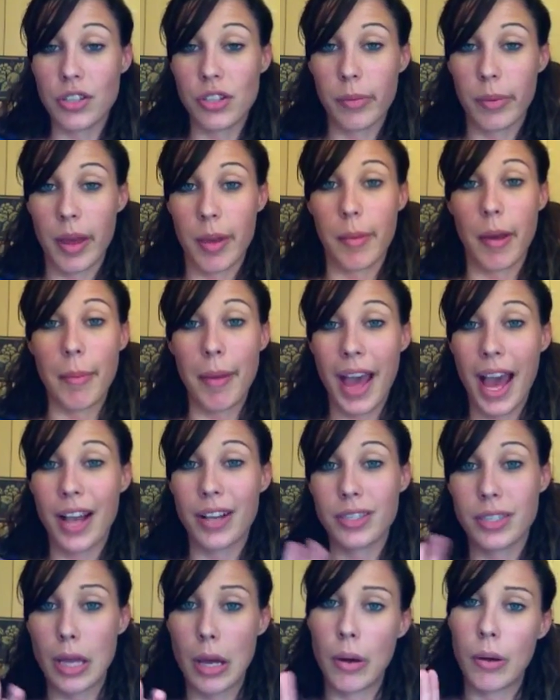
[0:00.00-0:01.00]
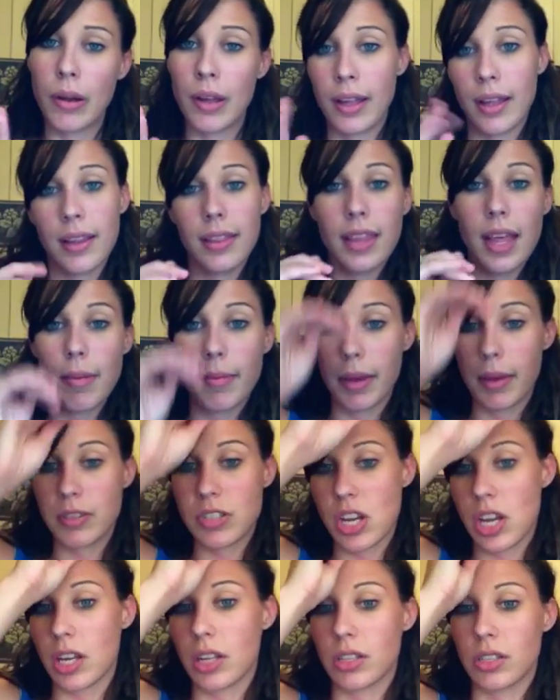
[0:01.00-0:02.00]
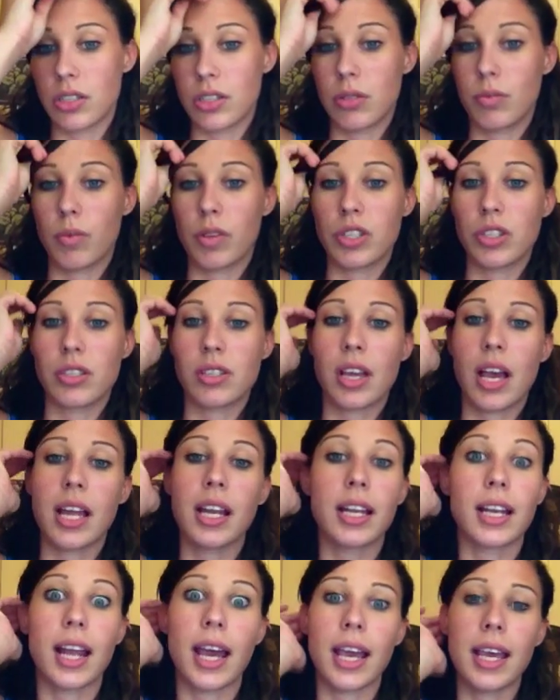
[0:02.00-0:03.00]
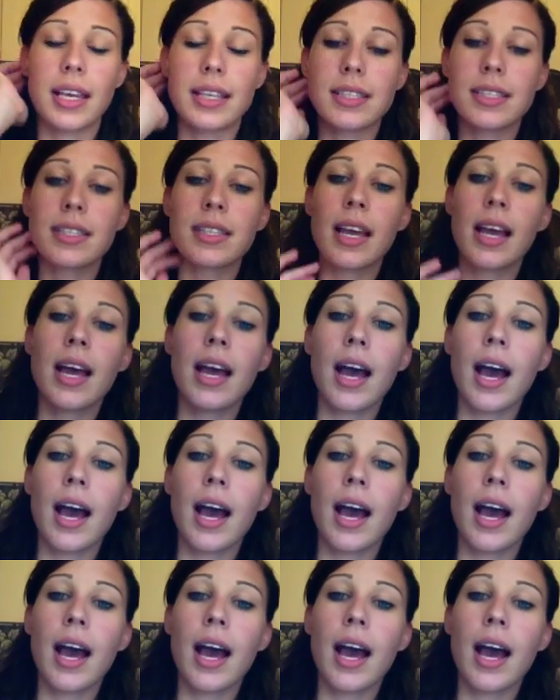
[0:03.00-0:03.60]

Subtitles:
She'll be on my back, so that might change, which is kind of nice.